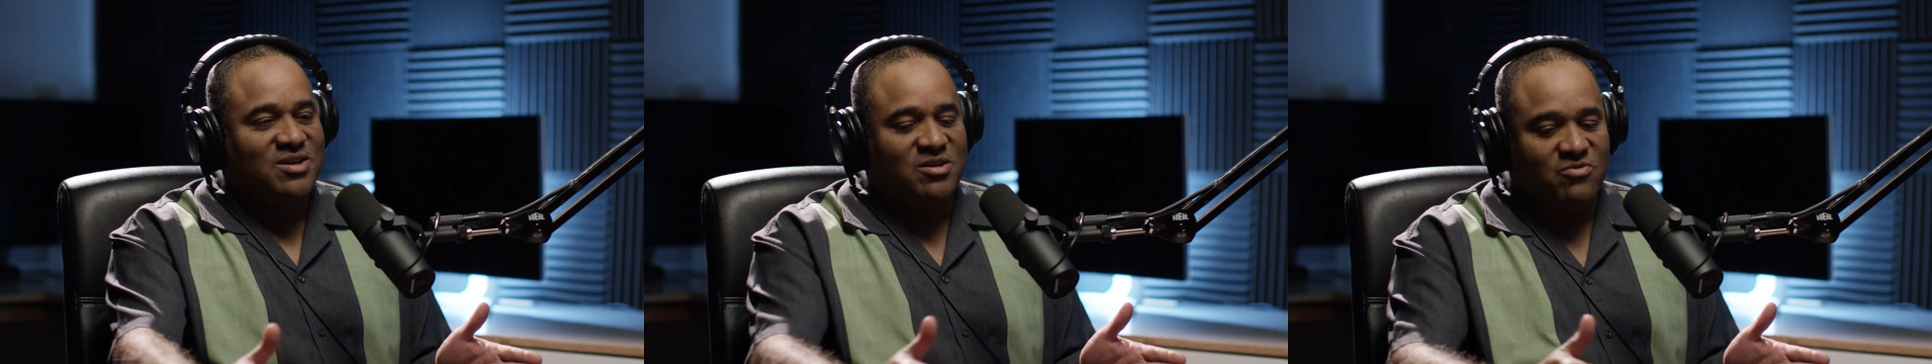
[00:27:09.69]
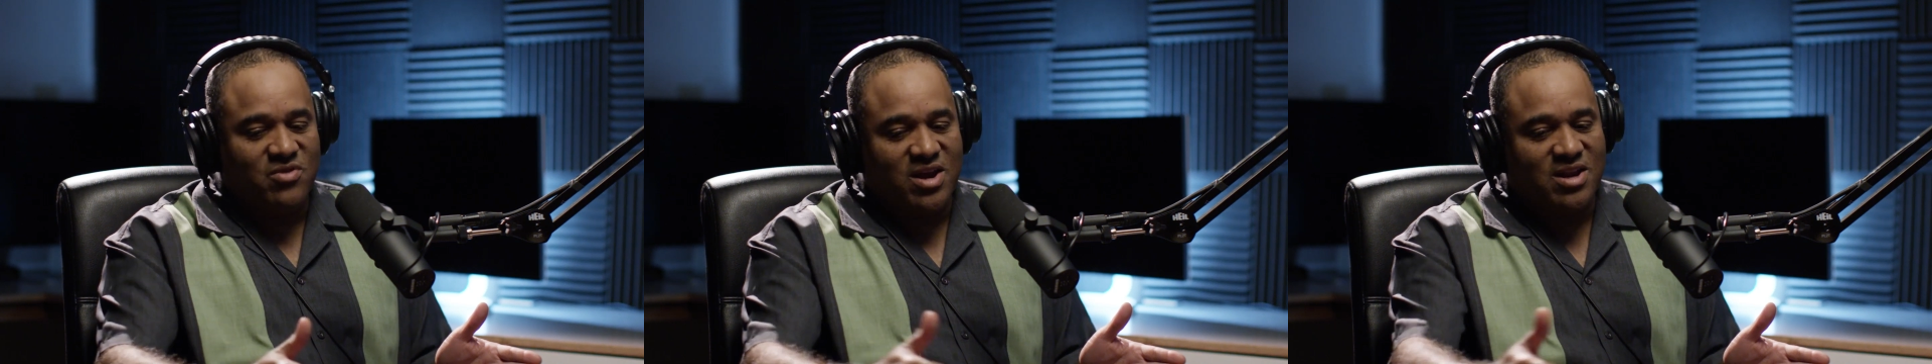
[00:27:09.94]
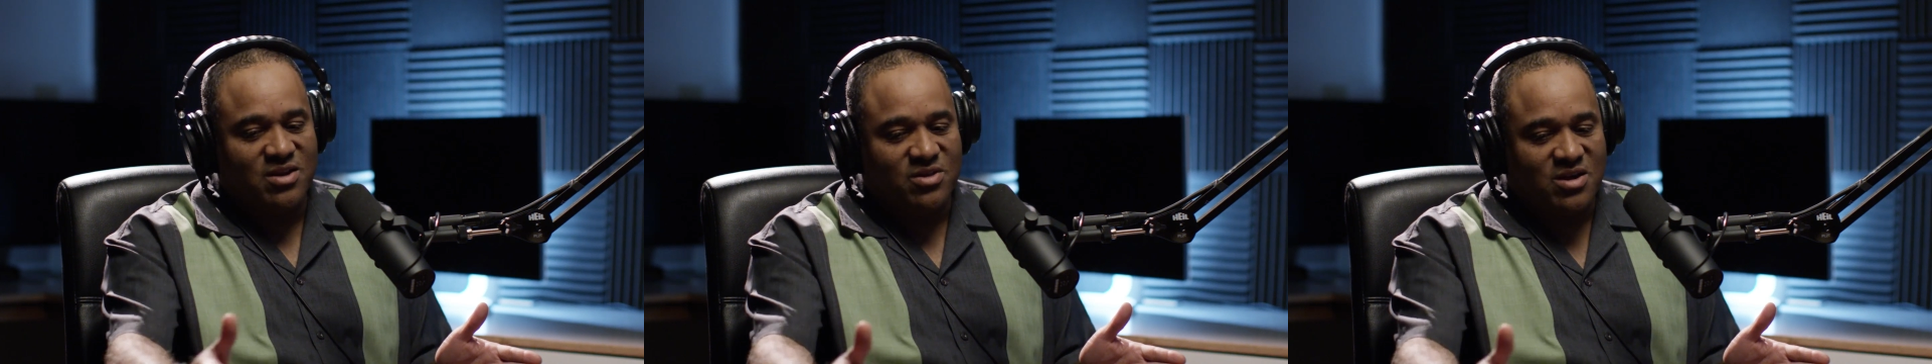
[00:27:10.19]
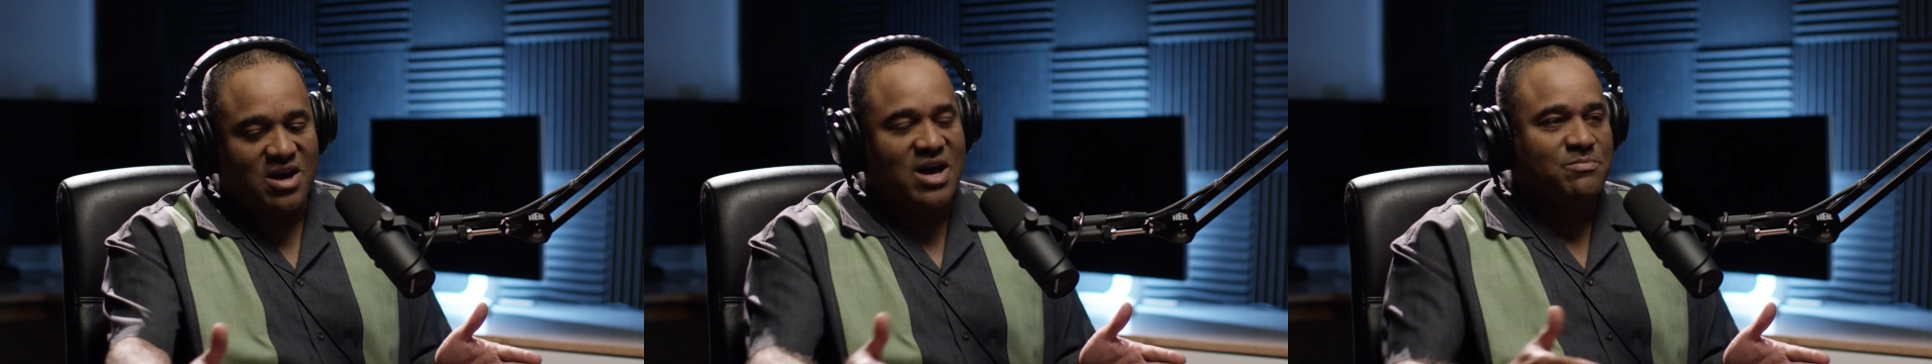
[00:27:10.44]
evading the
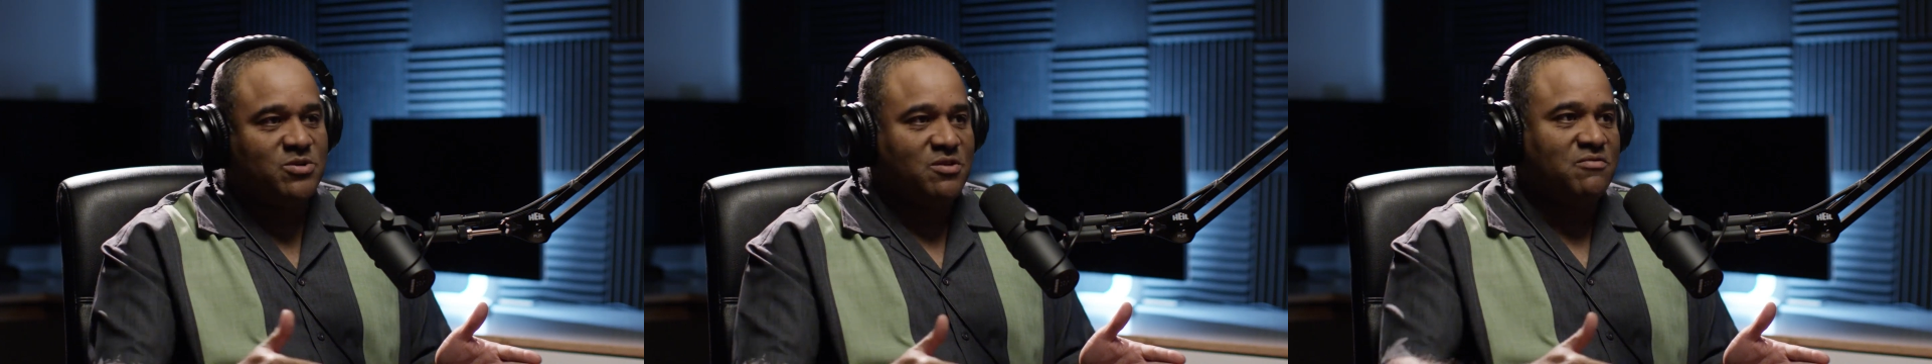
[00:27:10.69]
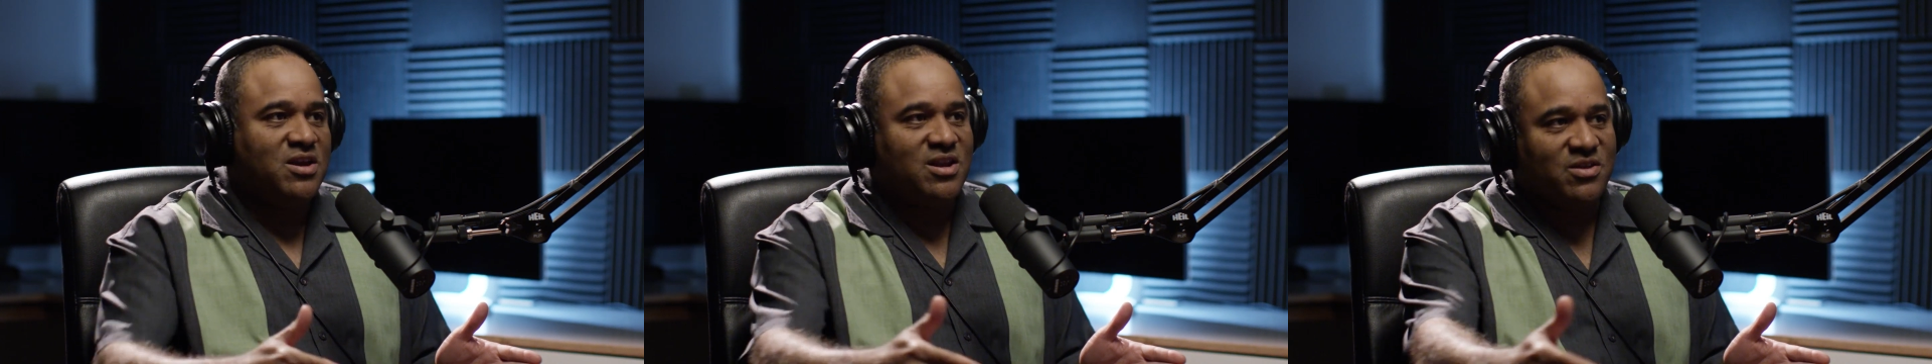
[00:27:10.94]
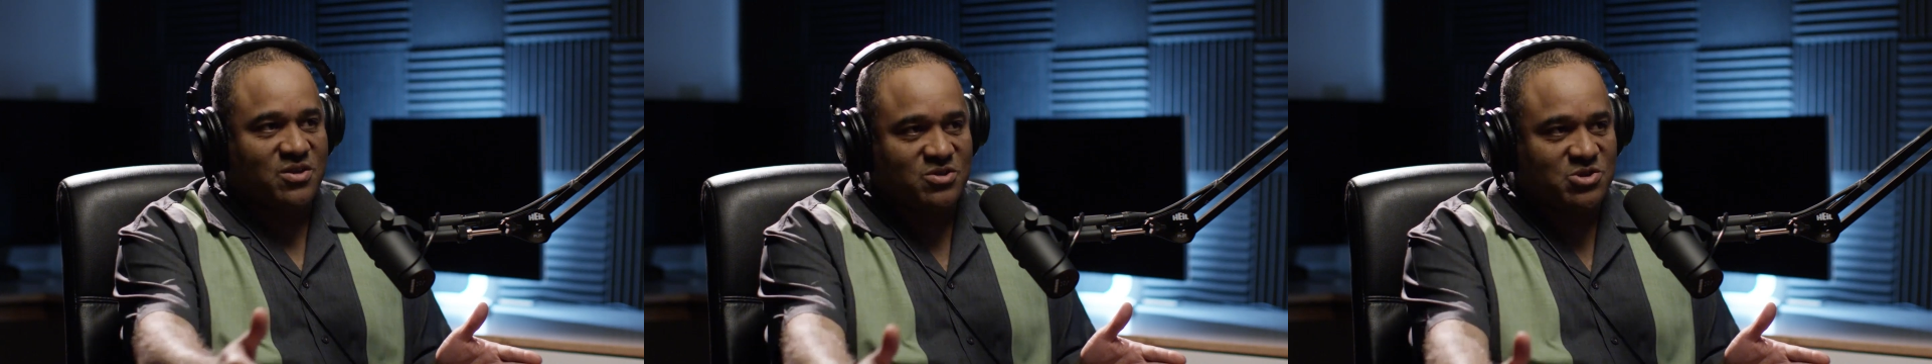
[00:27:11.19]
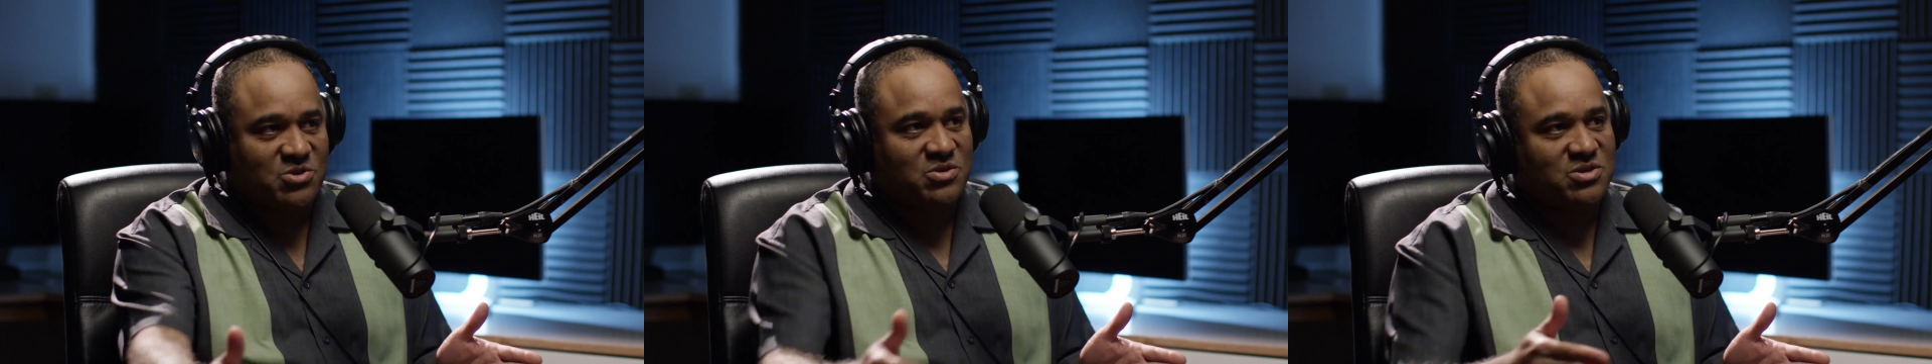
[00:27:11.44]
cops and evading the
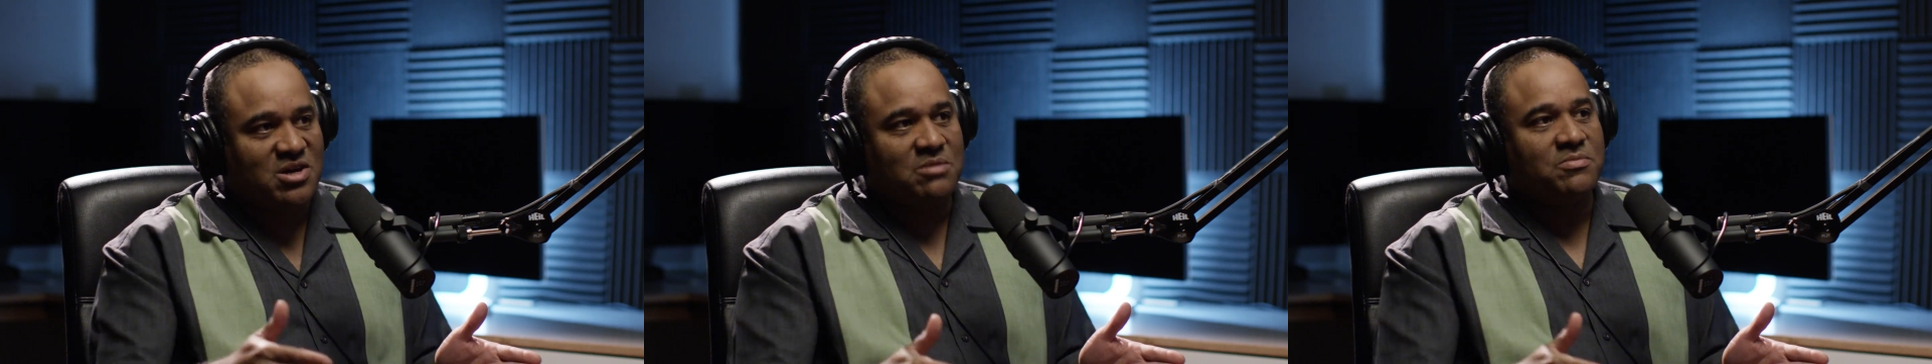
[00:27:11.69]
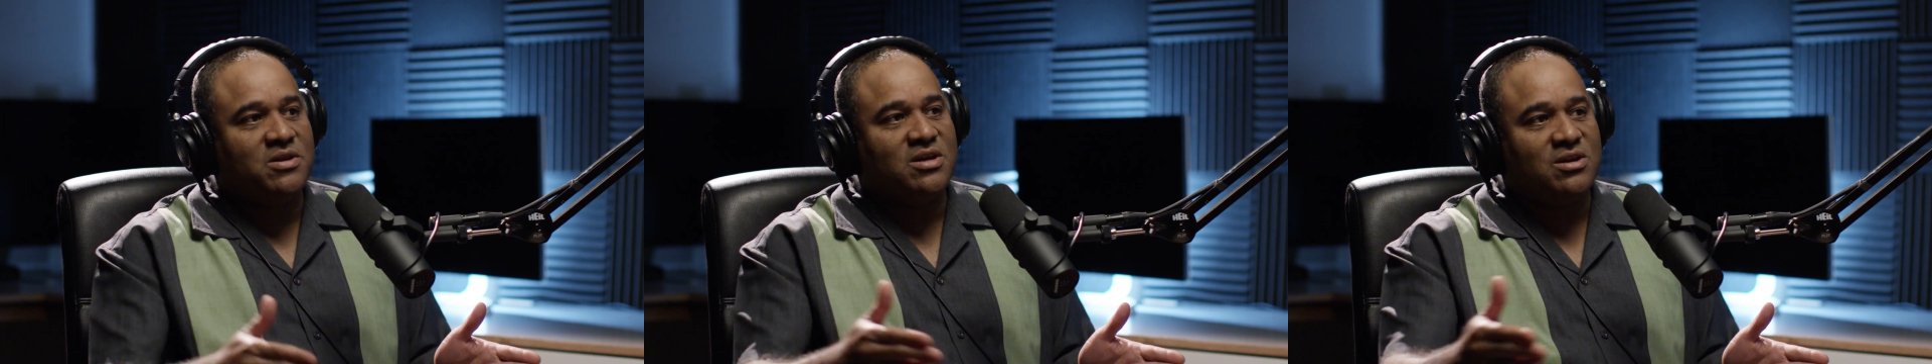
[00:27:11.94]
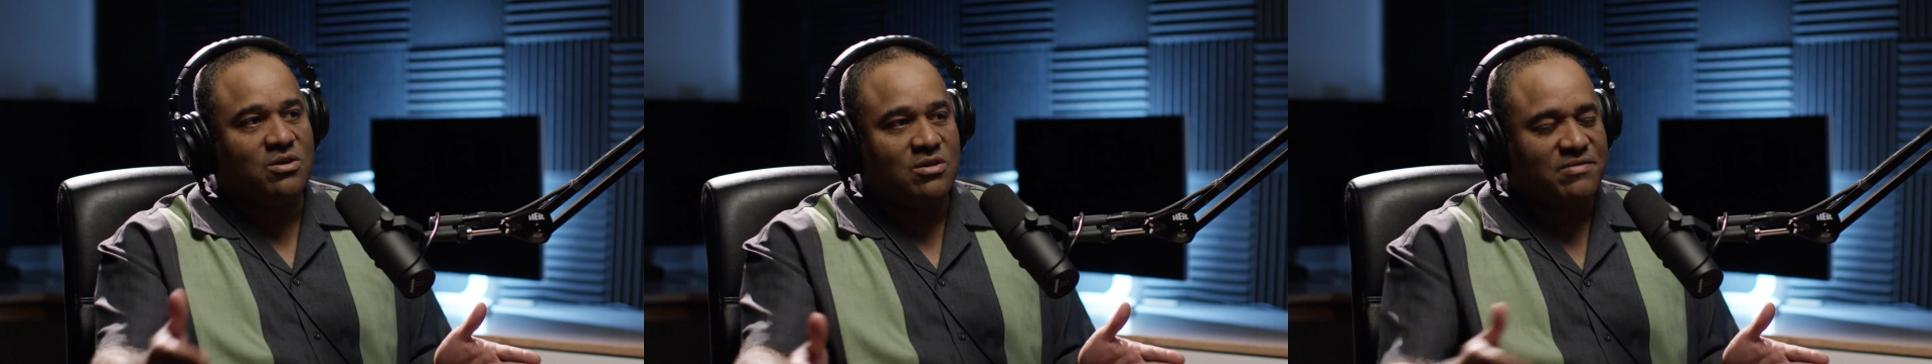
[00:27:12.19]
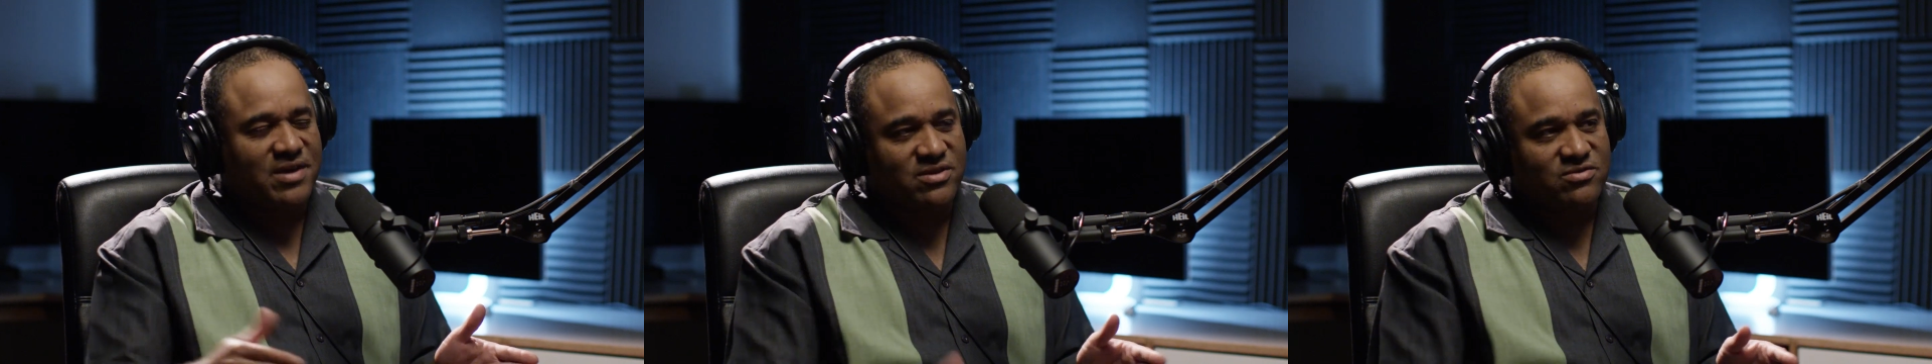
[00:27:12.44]
insurance company and all
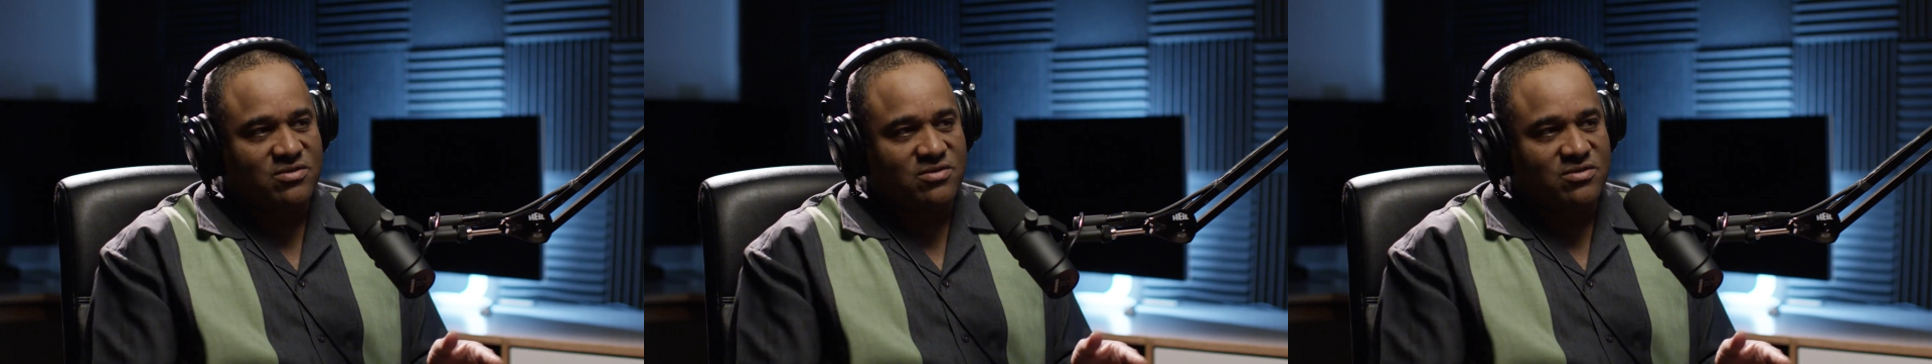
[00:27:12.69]
of that